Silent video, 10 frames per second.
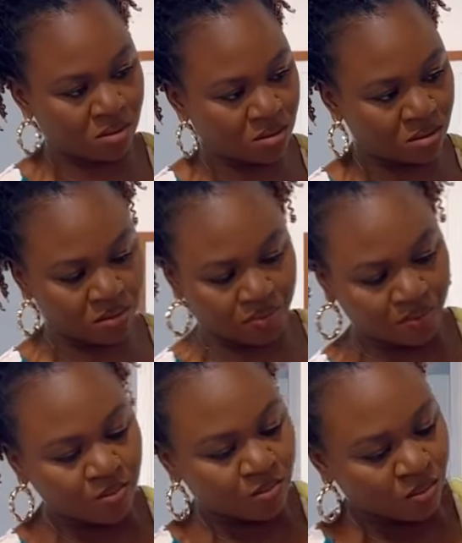oh.
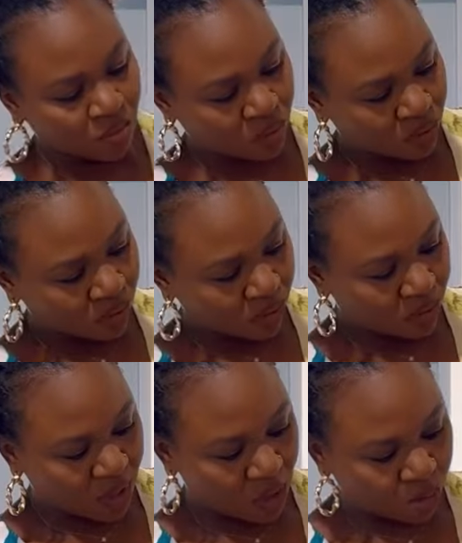
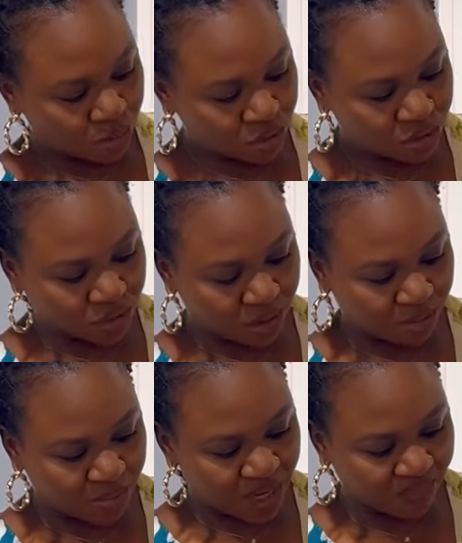I'll put
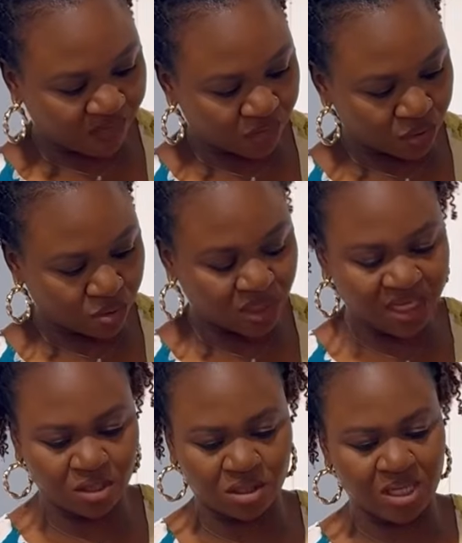balm for you.
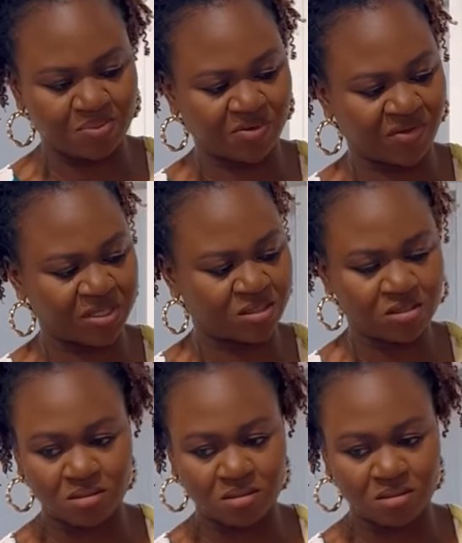Lick your lips first.